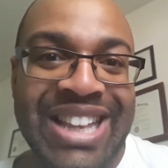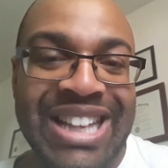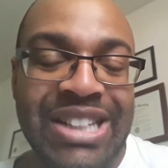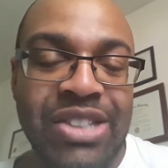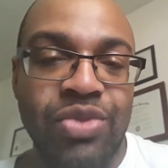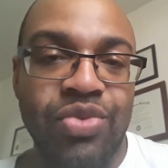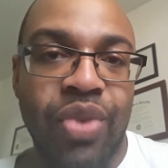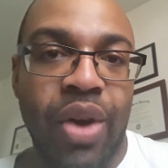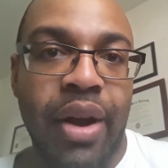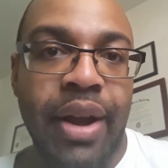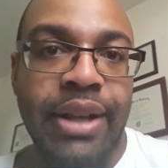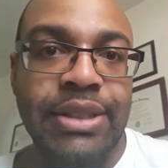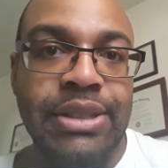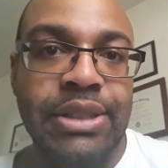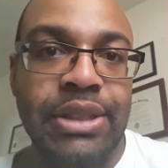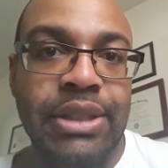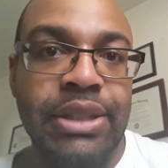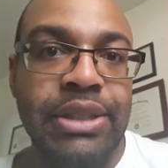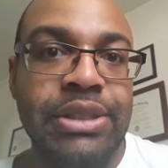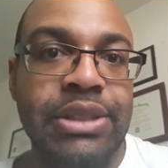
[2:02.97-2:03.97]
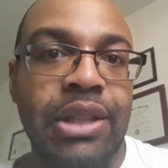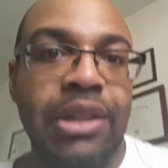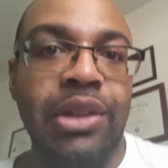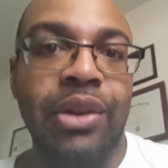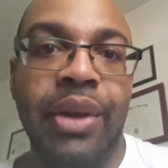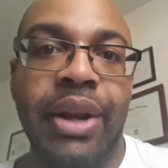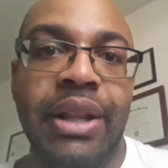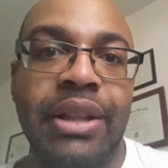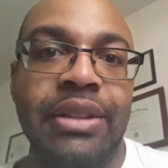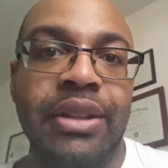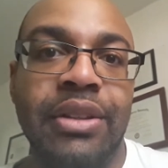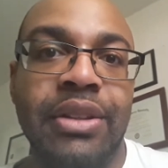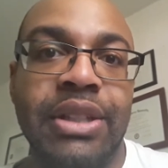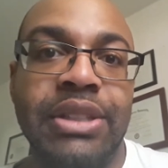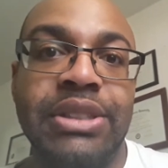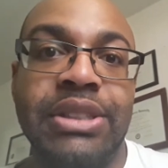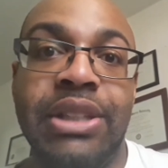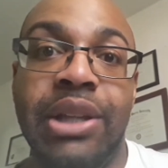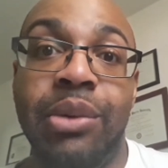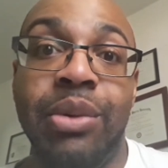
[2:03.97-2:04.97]
as far as just learning to
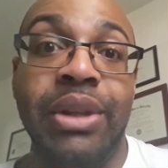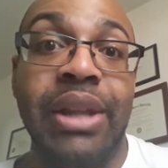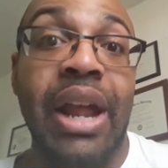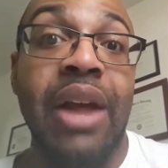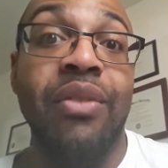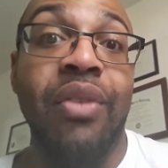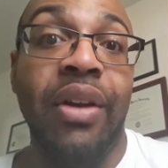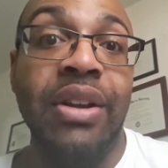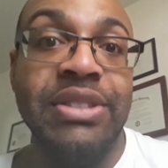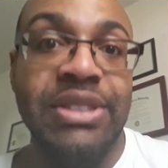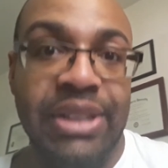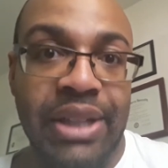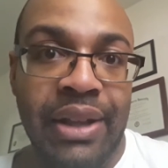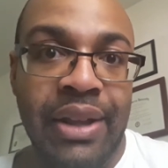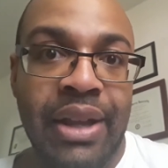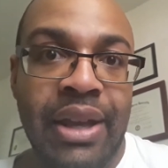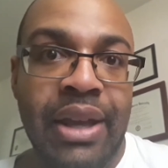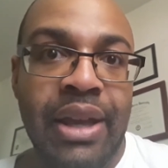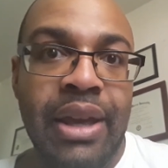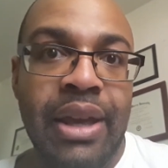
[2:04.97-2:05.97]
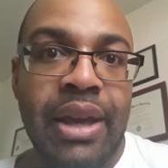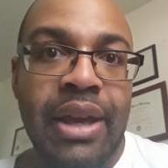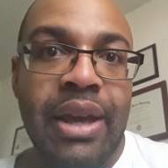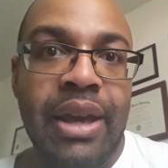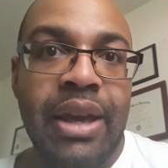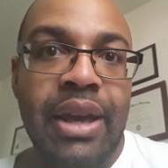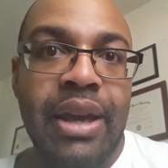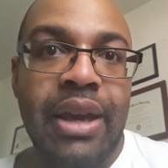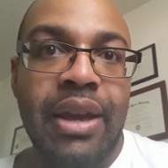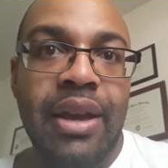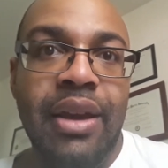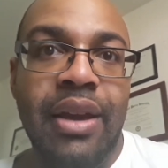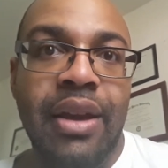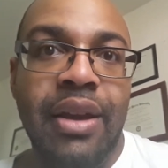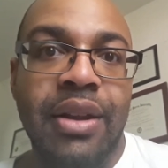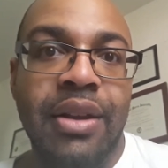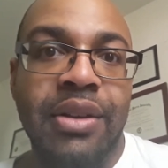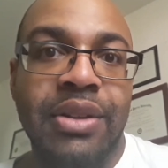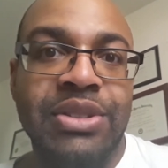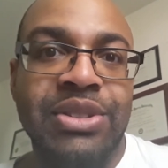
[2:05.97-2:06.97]
just deal with the adversity,
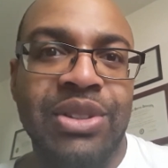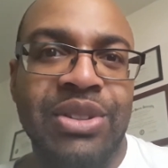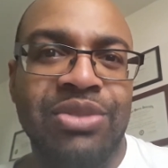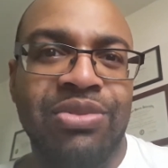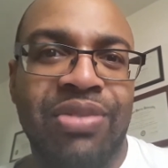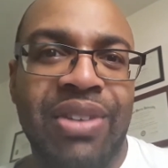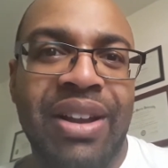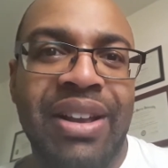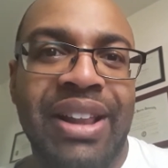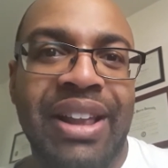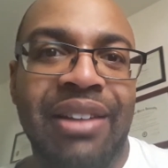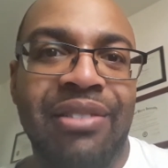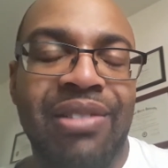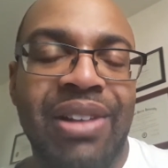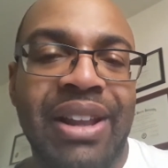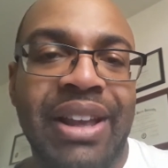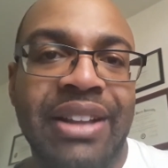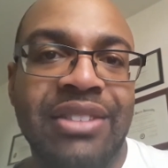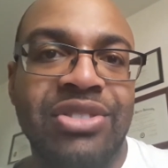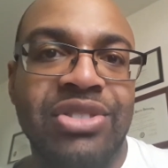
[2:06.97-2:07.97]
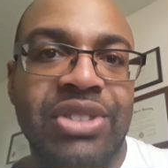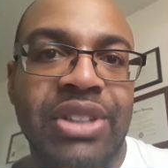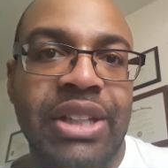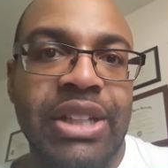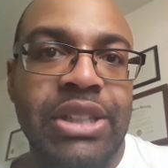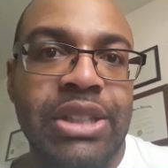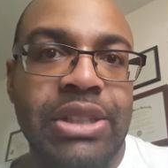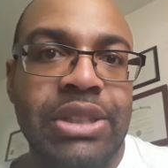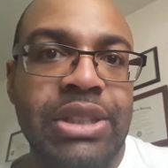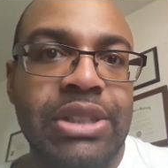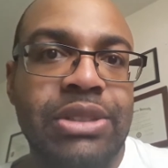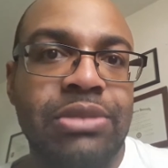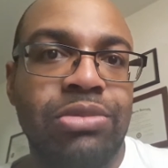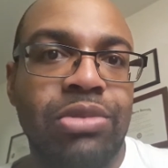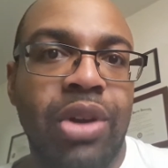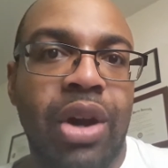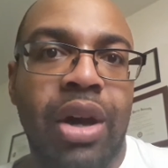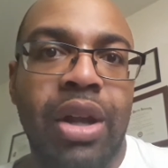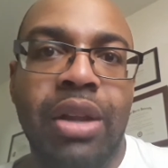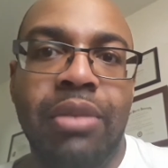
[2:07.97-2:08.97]
you know, so it's really, really interesting. It's just
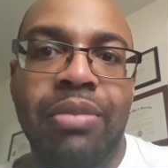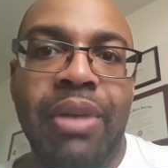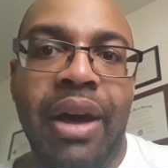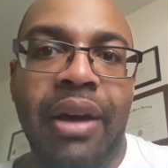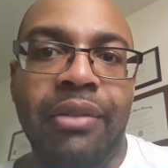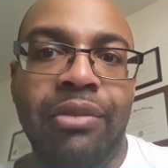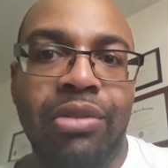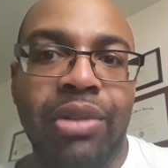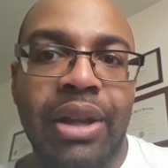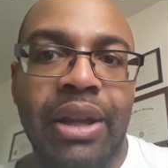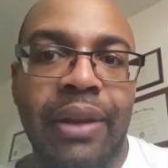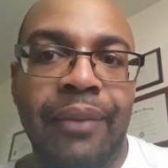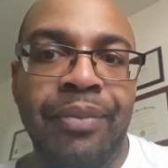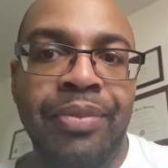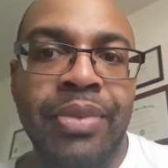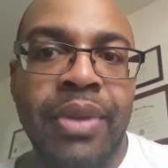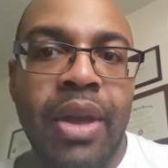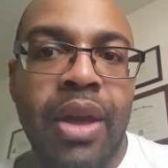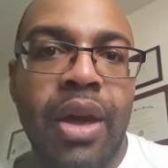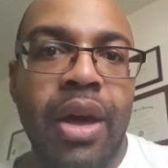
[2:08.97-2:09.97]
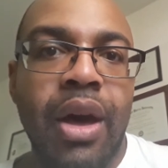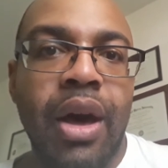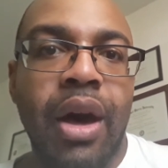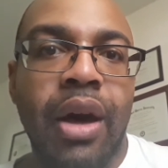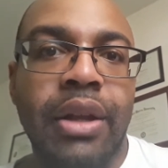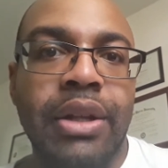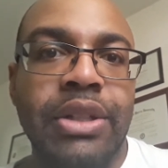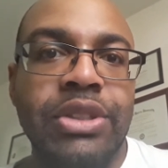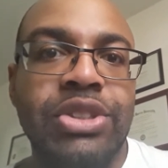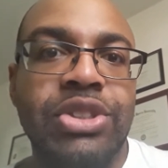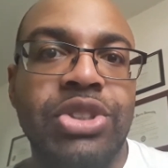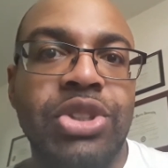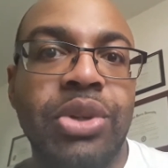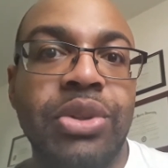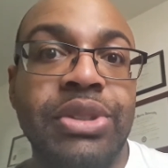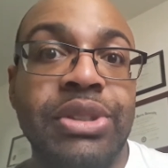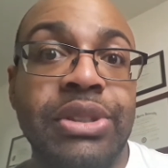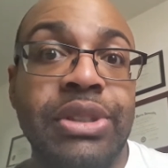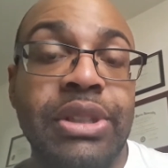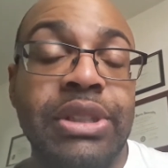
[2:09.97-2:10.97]
all about really just
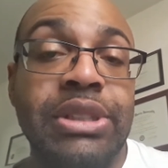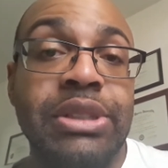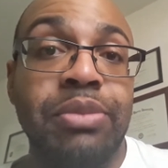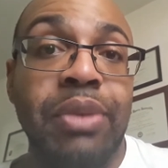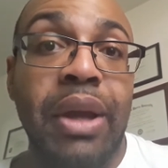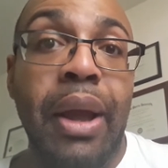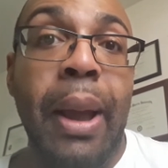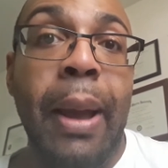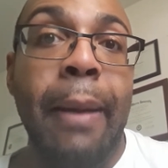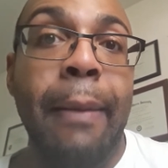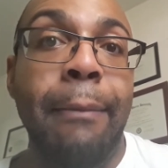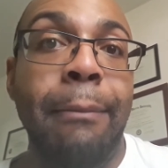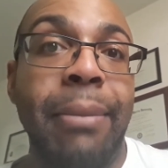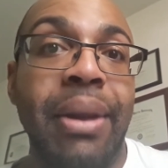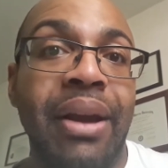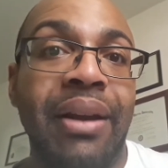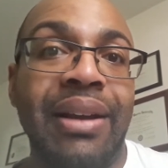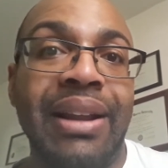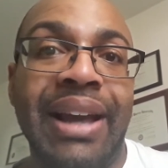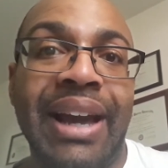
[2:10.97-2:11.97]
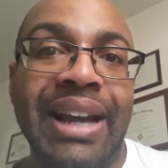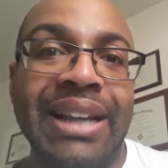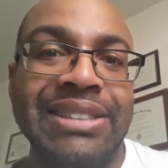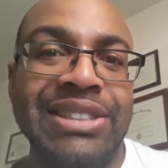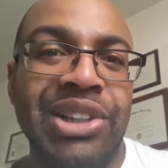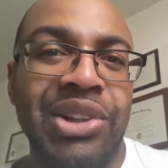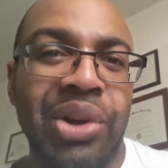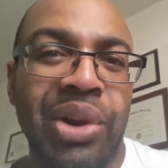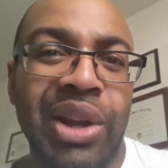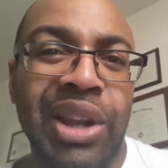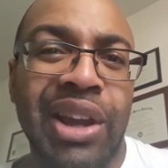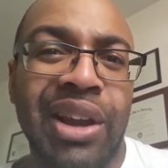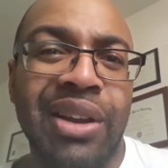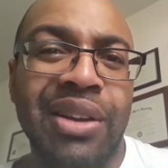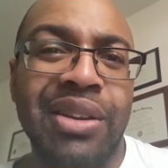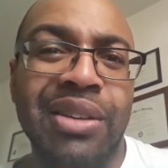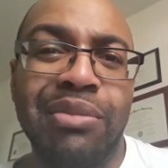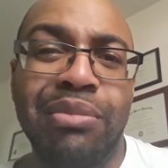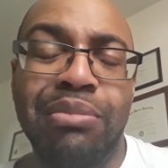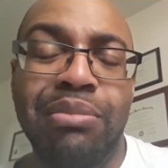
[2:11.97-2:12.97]
choosing just to be bigger, like I said
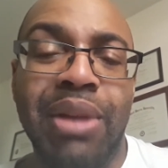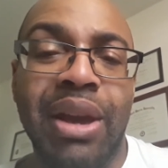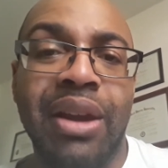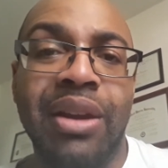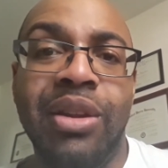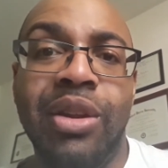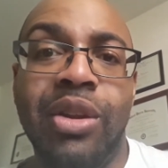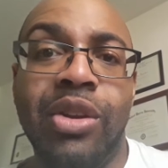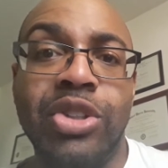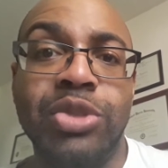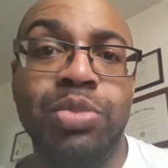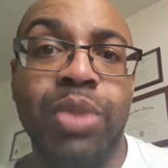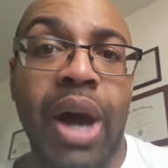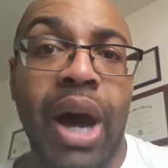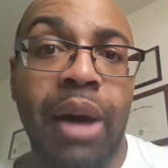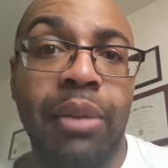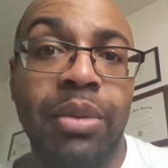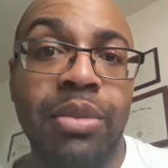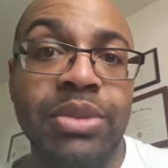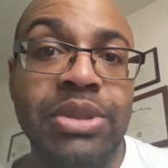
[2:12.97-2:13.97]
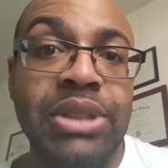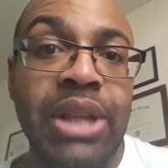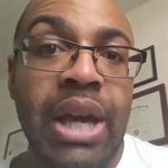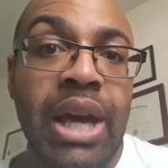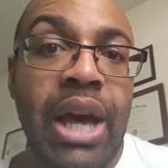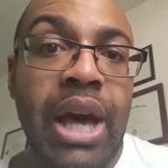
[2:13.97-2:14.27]
earlier, bigger than those problems,